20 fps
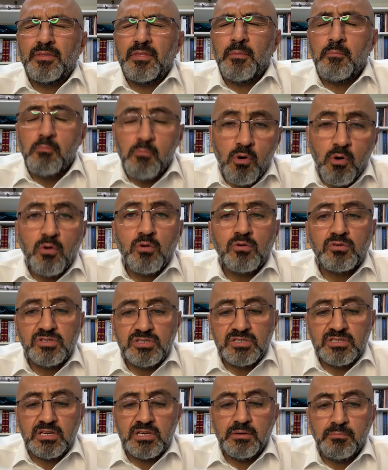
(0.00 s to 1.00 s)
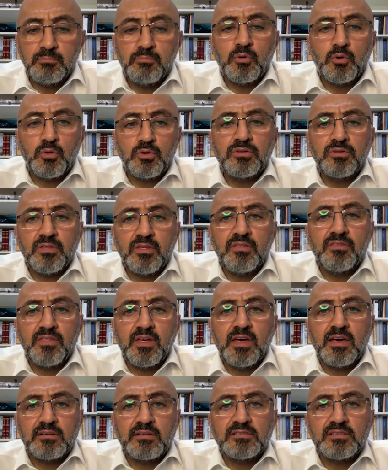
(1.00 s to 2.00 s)
most important
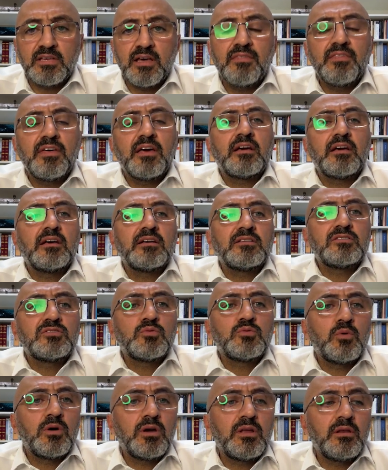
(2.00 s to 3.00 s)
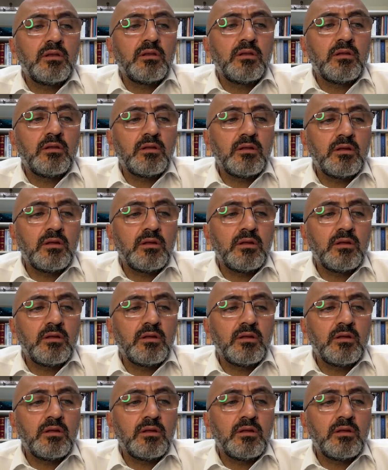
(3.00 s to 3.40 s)
things, I think it's when